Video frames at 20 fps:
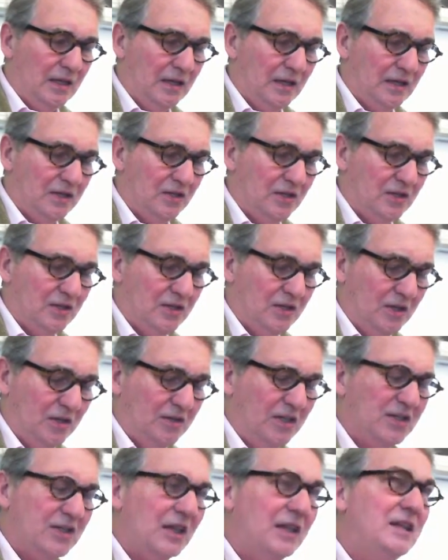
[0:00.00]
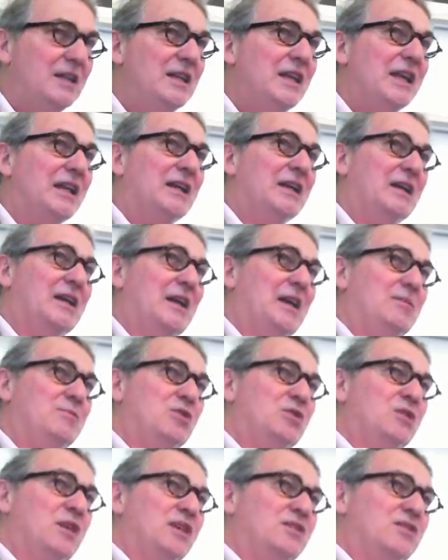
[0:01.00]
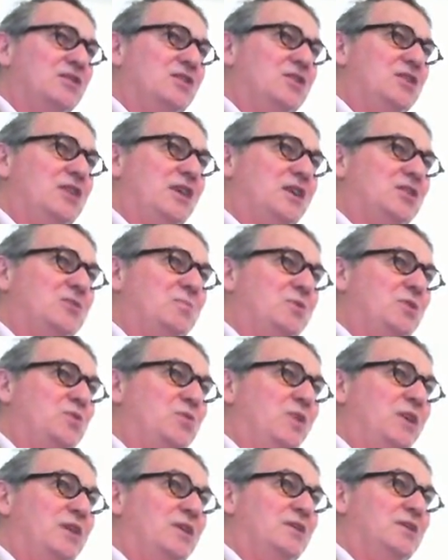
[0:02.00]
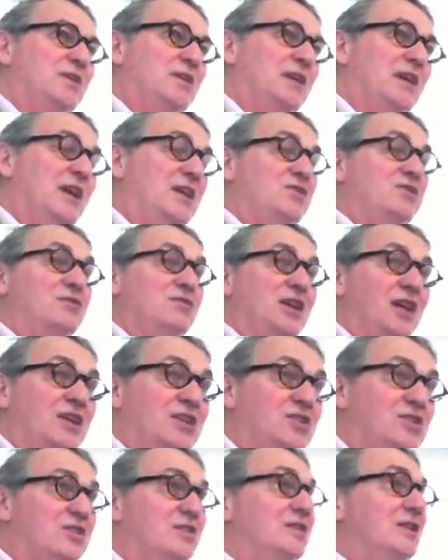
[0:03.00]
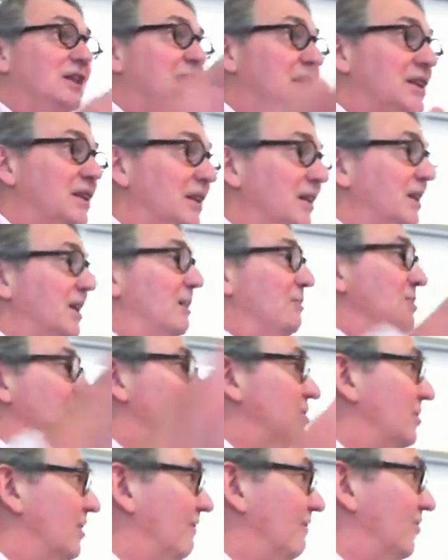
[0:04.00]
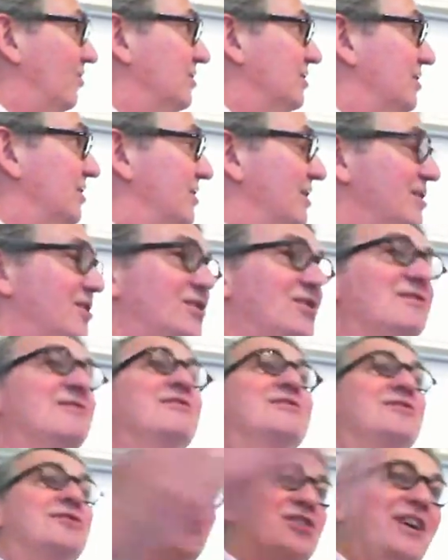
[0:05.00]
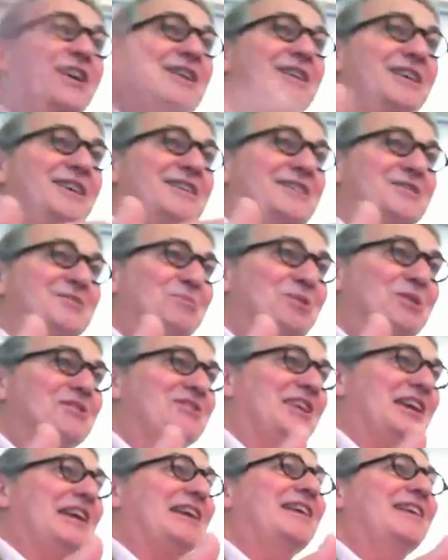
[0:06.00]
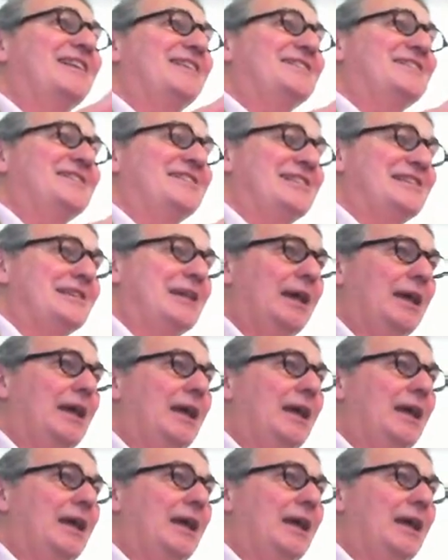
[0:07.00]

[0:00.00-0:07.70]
So there's a link I'm trying to suggest between education, learning, coming to conferences, training to be a psychiatrist,